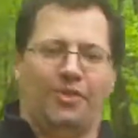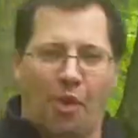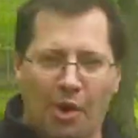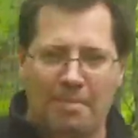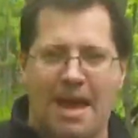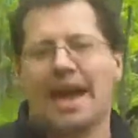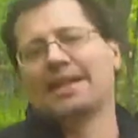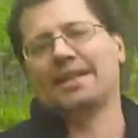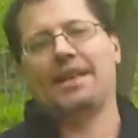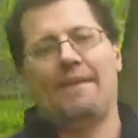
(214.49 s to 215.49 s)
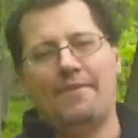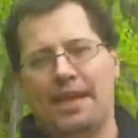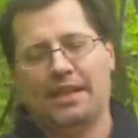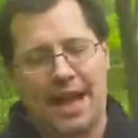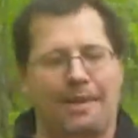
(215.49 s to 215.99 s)
format is that
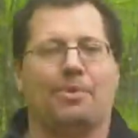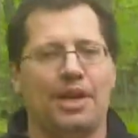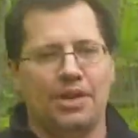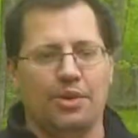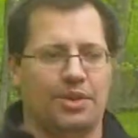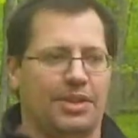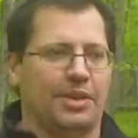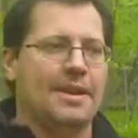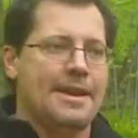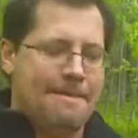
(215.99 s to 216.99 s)
the library user